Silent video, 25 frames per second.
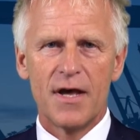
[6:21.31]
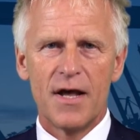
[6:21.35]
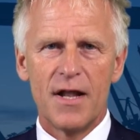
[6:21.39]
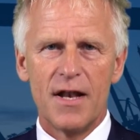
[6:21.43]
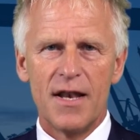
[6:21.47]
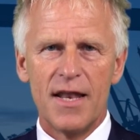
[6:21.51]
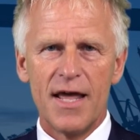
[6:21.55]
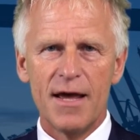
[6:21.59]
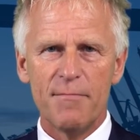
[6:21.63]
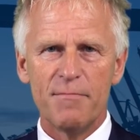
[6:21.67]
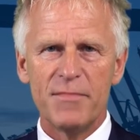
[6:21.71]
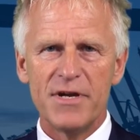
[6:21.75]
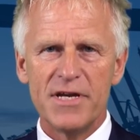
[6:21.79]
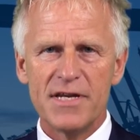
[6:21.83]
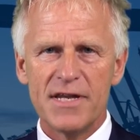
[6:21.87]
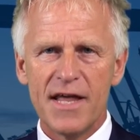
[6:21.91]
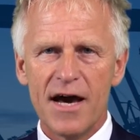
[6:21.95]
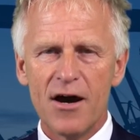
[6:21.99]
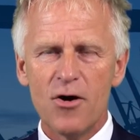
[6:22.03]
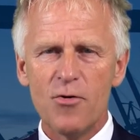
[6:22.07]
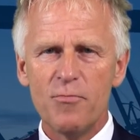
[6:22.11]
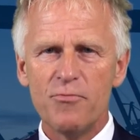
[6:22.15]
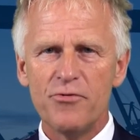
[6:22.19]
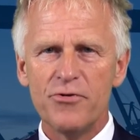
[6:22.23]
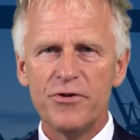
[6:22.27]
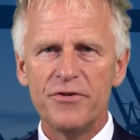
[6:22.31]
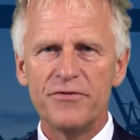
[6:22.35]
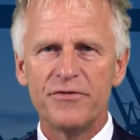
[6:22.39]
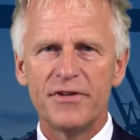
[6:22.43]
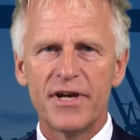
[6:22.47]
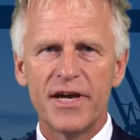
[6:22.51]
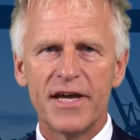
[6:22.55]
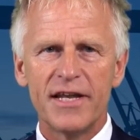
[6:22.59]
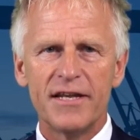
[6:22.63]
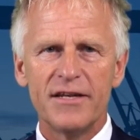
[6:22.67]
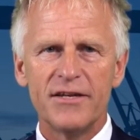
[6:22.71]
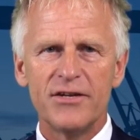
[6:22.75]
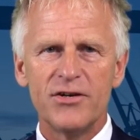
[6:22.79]
Let me now
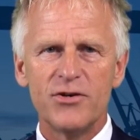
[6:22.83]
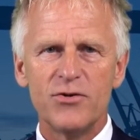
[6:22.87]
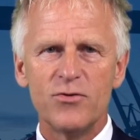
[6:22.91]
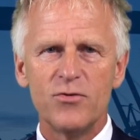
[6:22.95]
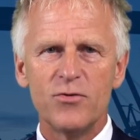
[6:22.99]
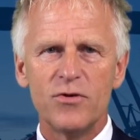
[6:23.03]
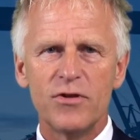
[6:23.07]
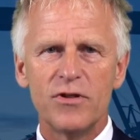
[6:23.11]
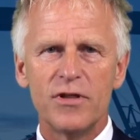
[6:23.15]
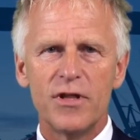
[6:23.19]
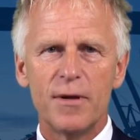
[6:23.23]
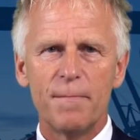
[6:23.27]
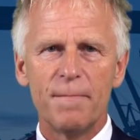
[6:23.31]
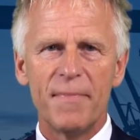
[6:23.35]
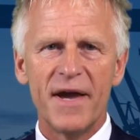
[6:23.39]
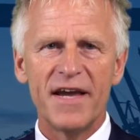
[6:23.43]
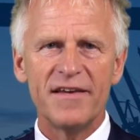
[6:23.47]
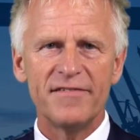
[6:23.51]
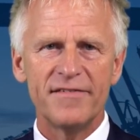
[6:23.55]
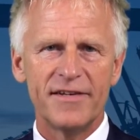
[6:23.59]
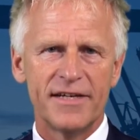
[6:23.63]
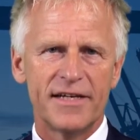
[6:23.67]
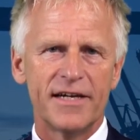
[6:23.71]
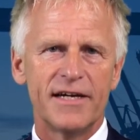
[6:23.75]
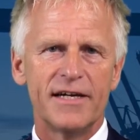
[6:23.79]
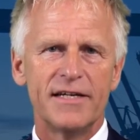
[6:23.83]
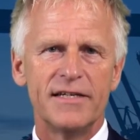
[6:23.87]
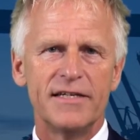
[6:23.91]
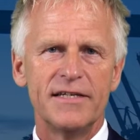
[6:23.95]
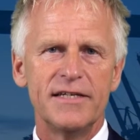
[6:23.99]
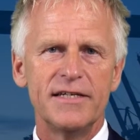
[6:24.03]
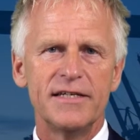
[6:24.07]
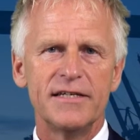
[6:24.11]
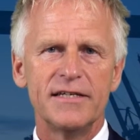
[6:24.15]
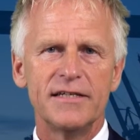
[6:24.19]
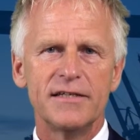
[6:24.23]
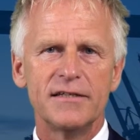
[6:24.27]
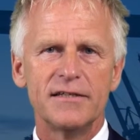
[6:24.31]
present you the basic
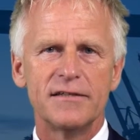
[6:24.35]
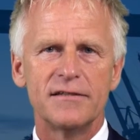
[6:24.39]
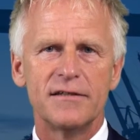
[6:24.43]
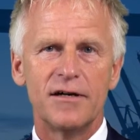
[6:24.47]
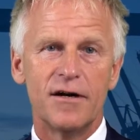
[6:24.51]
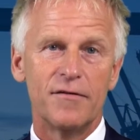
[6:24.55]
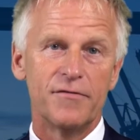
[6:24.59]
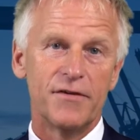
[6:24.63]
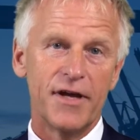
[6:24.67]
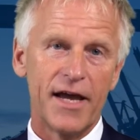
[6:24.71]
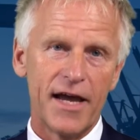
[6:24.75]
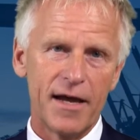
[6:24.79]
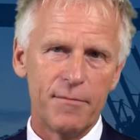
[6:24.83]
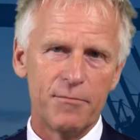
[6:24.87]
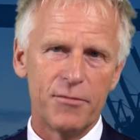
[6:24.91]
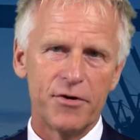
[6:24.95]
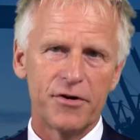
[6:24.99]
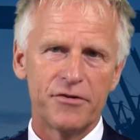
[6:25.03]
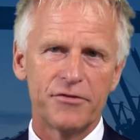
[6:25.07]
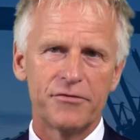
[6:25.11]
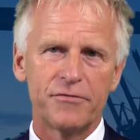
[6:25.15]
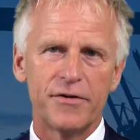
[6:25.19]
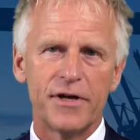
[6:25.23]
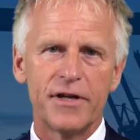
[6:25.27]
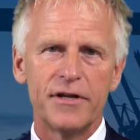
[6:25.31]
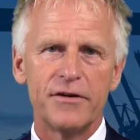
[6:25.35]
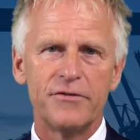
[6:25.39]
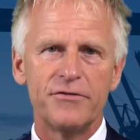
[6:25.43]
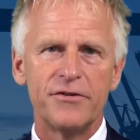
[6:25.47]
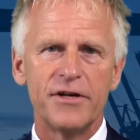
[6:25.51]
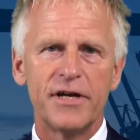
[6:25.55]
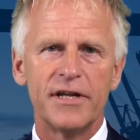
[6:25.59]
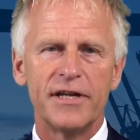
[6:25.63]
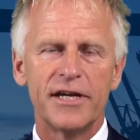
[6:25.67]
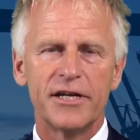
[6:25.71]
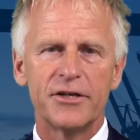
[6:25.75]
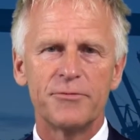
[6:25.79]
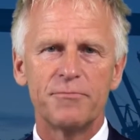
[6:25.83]
idea of the Hamburg Strategy
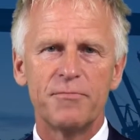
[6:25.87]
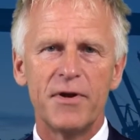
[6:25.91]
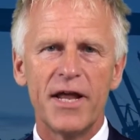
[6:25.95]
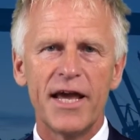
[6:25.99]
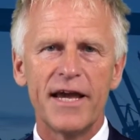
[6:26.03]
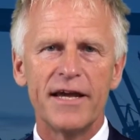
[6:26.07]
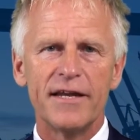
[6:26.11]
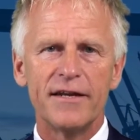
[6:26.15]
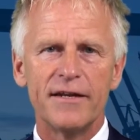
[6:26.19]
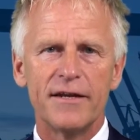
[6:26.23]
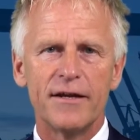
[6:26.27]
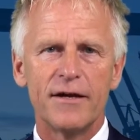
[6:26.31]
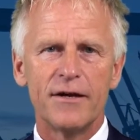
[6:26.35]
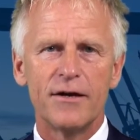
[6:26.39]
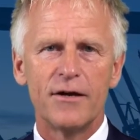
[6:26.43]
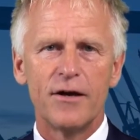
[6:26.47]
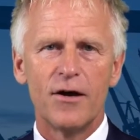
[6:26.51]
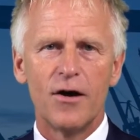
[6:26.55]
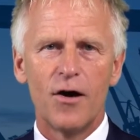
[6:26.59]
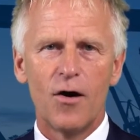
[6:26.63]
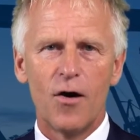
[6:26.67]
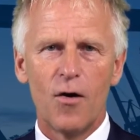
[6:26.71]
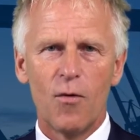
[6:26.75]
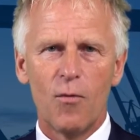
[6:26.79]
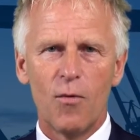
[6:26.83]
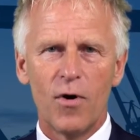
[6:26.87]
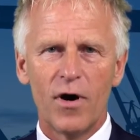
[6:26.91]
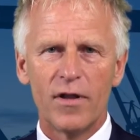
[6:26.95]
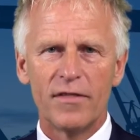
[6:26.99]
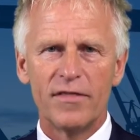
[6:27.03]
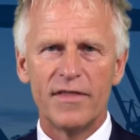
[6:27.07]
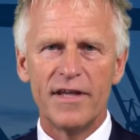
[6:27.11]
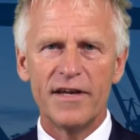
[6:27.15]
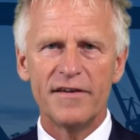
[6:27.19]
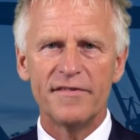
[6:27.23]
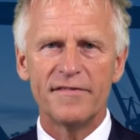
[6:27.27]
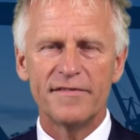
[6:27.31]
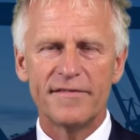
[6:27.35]
and explain what
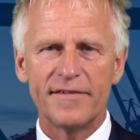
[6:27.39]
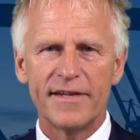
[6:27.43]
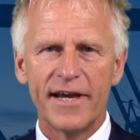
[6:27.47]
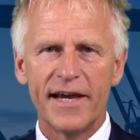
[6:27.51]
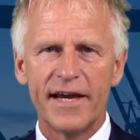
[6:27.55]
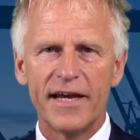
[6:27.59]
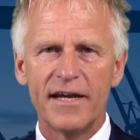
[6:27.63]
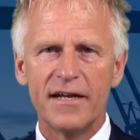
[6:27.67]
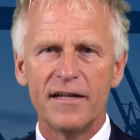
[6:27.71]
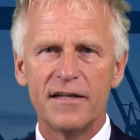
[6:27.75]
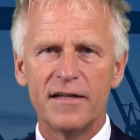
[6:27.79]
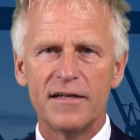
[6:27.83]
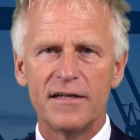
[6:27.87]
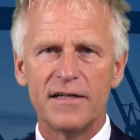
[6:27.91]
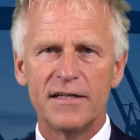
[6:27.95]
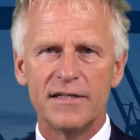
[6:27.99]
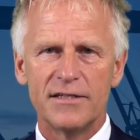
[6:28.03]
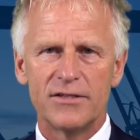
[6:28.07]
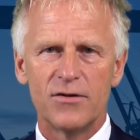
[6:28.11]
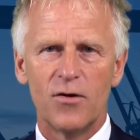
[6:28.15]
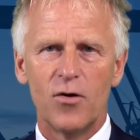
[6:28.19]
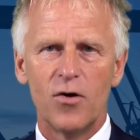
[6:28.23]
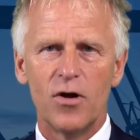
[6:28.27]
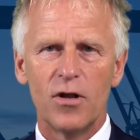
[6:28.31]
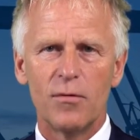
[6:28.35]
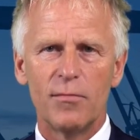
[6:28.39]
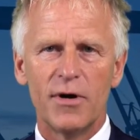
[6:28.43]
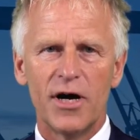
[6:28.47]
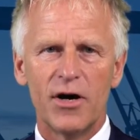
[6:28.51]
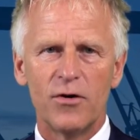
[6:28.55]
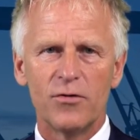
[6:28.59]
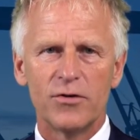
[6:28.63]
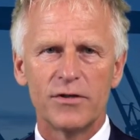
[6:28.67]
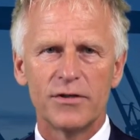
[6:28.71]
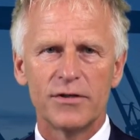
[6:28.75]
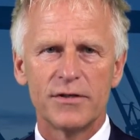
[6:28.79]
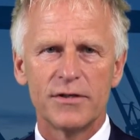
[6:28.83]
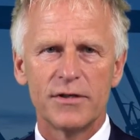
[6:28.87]
this tale is all
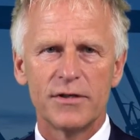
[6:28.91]
about.